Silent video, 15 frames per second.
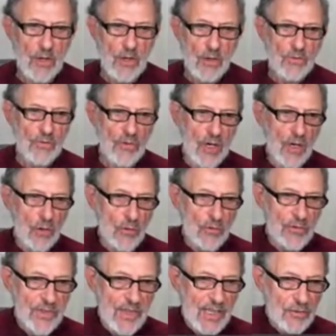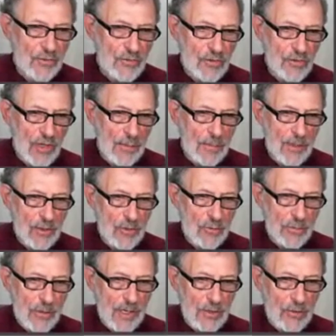So this
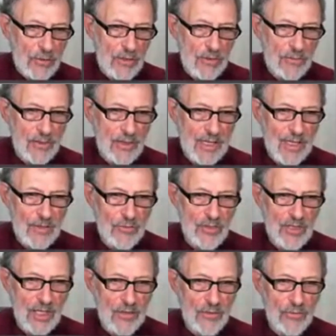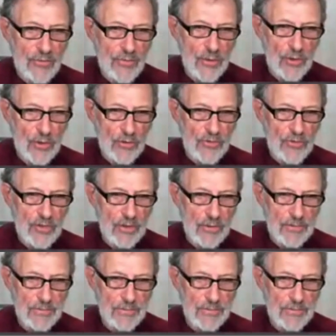sub-expression gets done first.